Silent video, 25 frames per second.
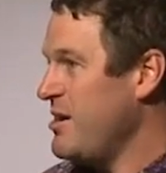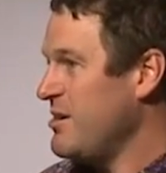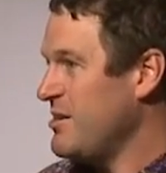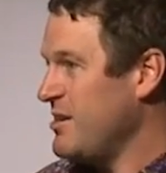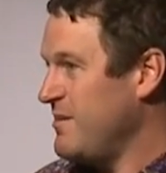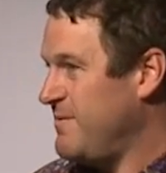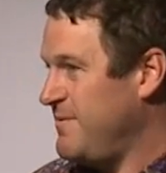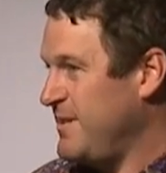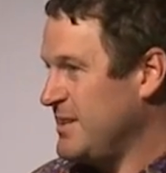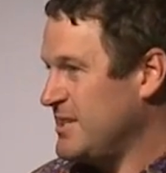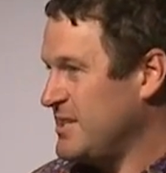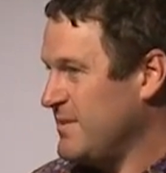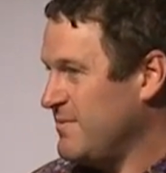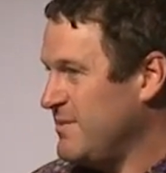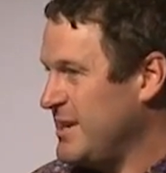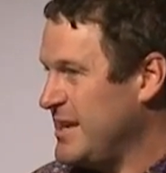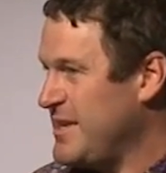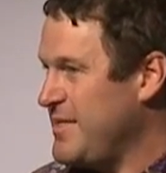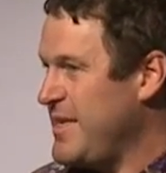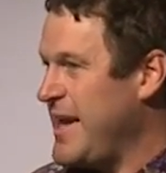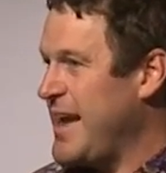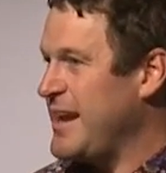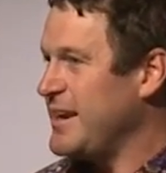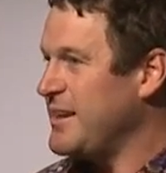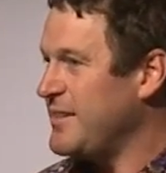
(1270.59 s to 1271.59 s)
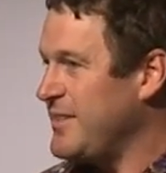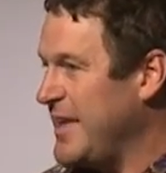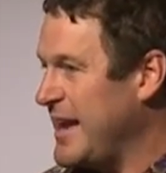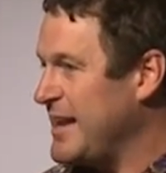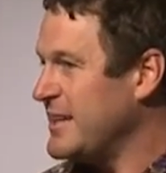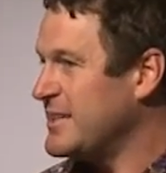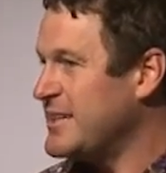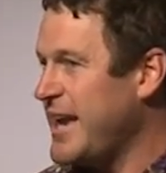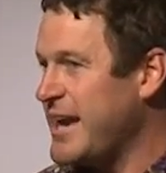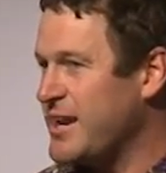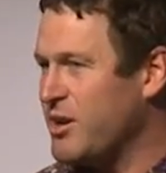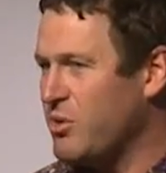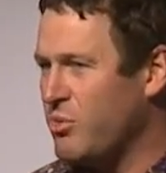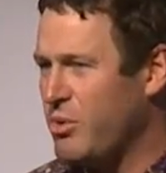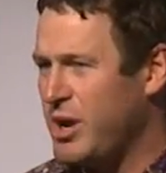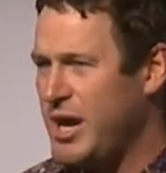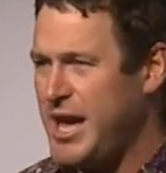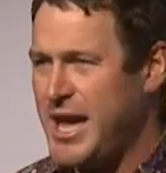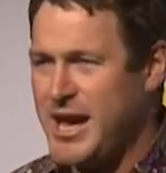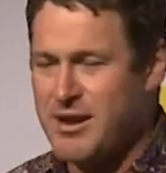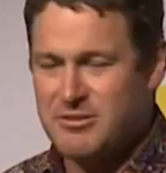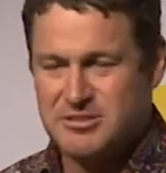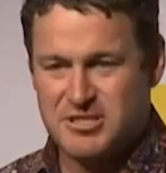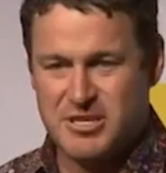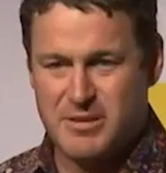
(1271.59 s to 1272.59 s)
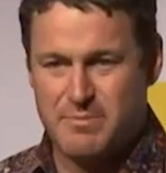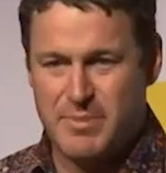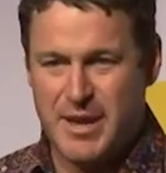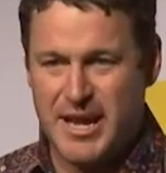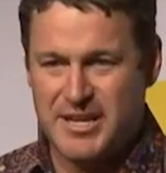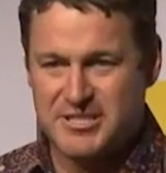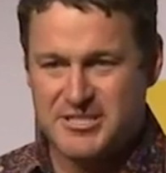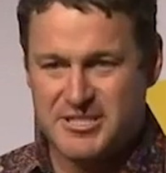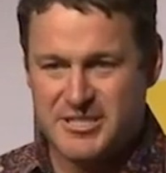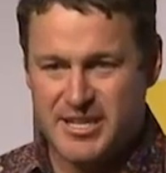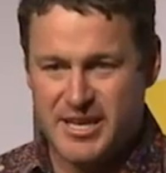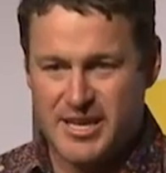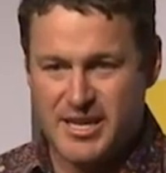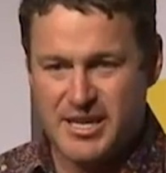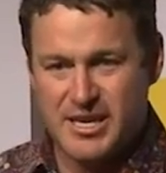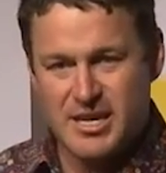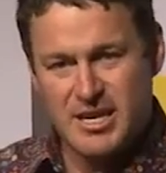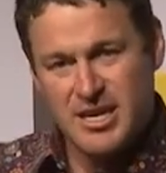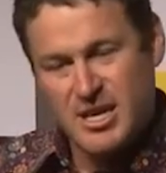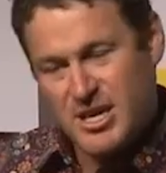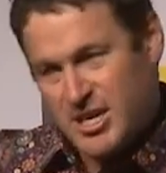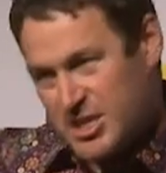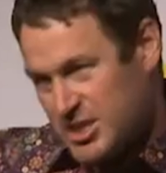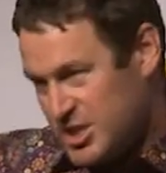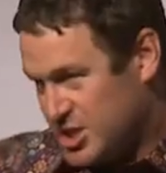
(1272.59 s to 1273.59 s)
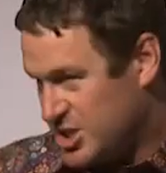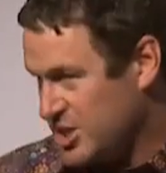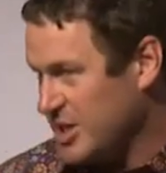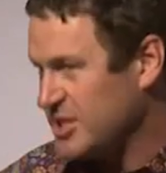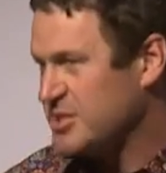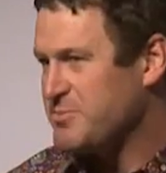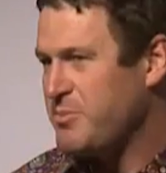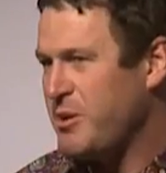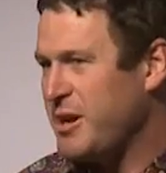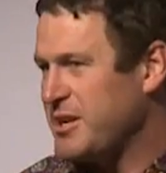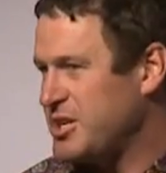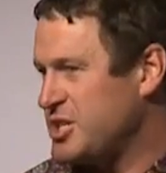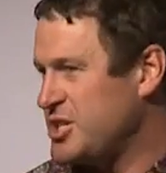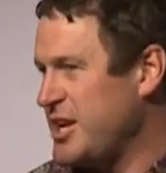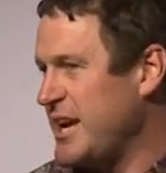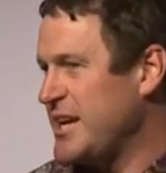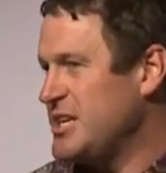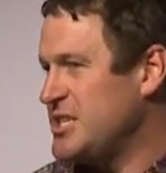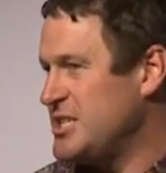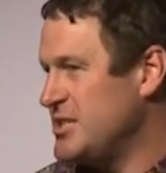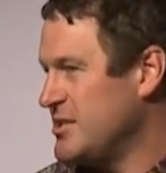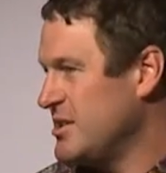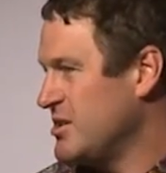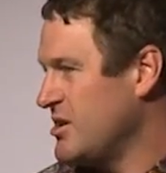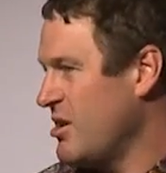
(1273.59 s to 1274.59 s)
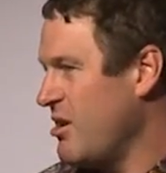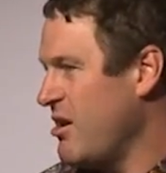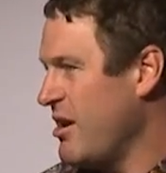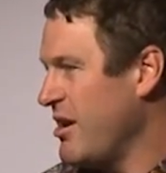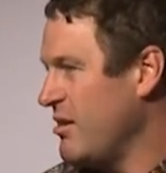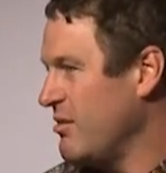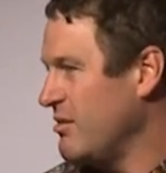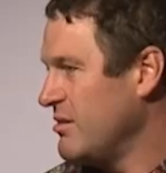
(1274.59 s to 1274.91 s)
effectively that data warehouse capacity, just by changing the dial.